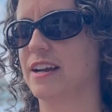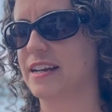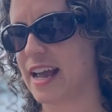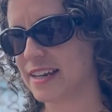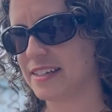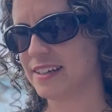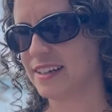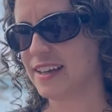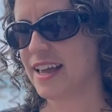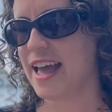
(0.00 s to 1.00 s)
connected,
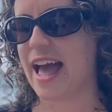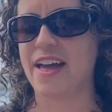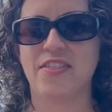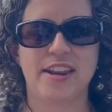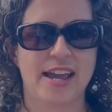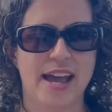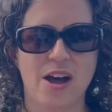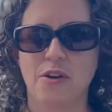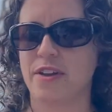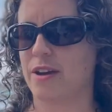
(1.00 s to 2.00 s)
and then
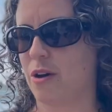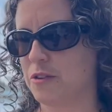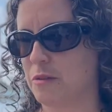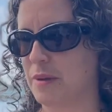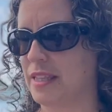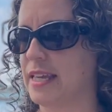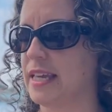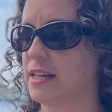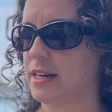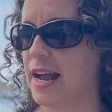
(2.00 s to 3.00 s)
how they ultimately
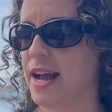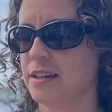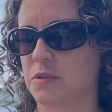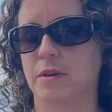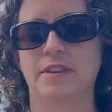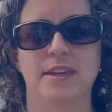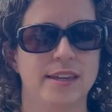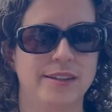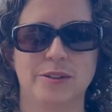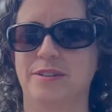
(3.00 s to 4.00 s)
interact with the
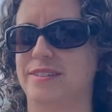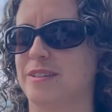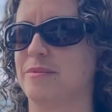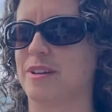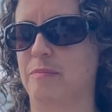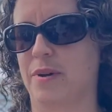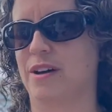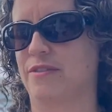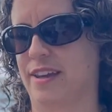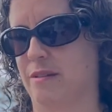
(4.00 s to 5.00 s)
ecosystems
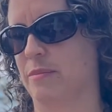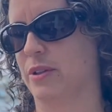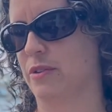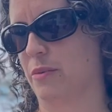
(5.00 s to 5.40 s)
above and below the